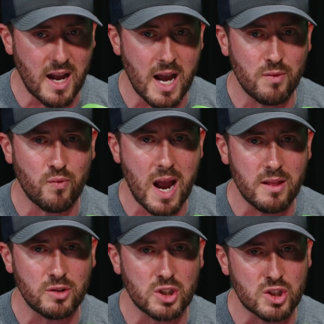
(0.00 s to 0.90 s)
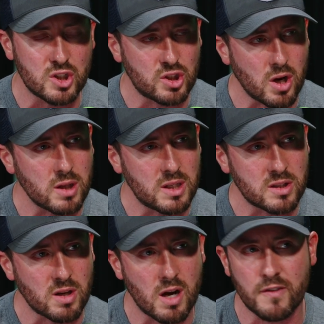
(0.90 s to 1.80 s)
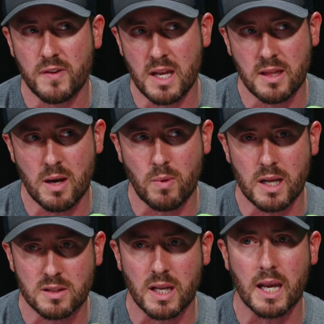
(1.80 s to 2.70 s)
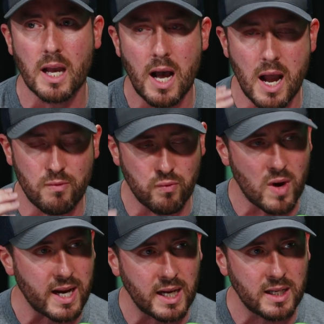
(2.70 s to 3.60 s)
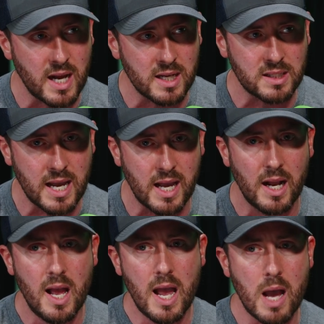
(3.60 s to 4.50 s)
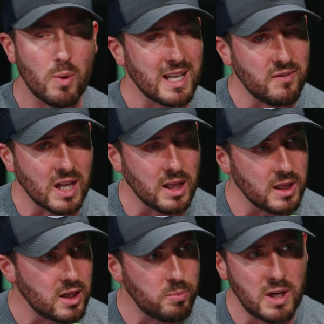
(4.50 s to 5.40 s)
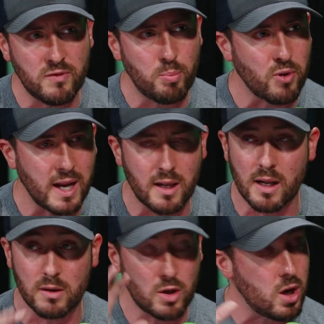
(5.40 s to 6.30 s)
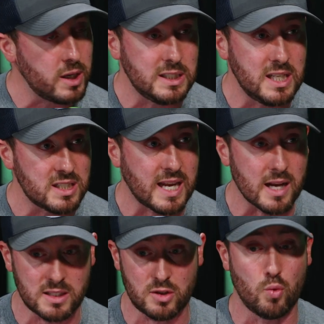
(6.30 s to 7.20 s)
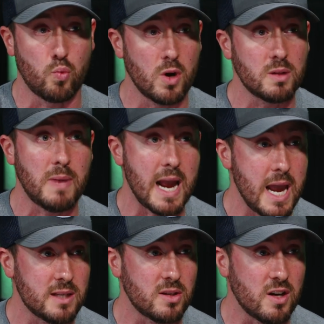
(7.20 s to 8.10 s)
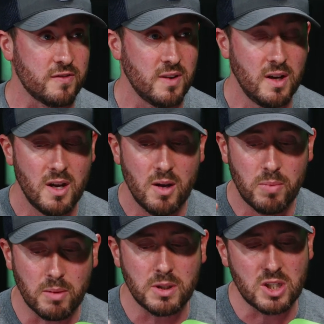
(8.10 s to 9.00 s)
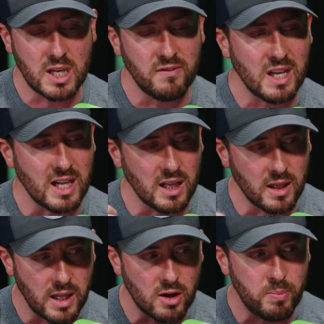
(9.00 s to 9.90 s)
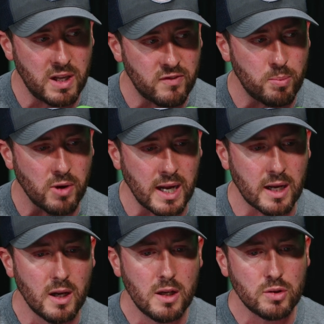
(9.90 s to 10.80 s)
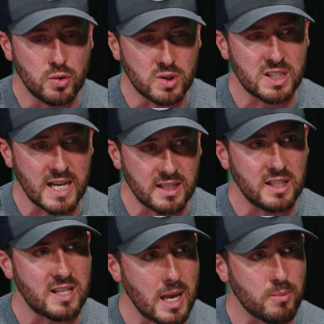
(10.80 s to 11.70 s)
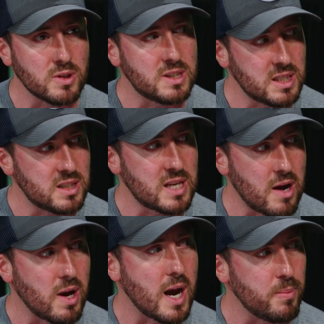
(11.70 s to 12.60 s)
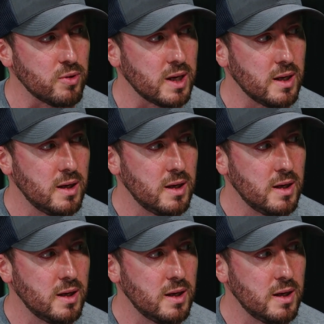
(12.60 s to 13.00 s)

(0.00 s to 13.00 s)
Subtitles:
I'd rather just start this off in that way. It's like, I recognize that. And I want to give you a little bit of a break. I don't call it a discount because I'll work my ass off. But I'm going to just give you a little bit of a break to set the table as this is how I operate.